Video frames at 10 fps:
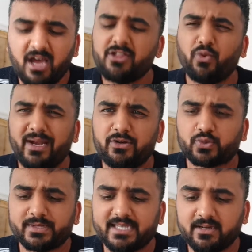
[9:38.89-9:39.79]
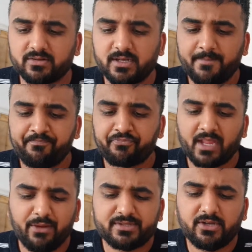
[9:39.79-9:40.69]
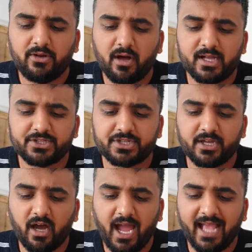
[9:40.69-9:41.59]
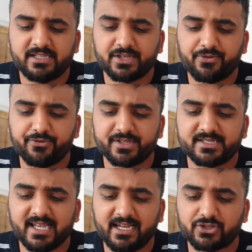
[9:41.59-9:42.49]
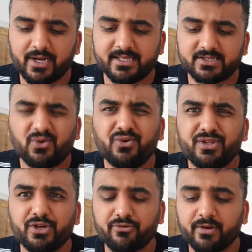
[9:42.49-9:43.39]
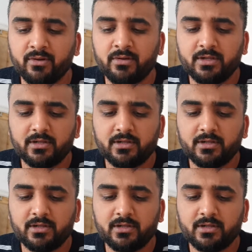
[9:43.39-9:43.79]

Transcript: The windows were sealed. He was too large to enter through the sink drains or the urinal.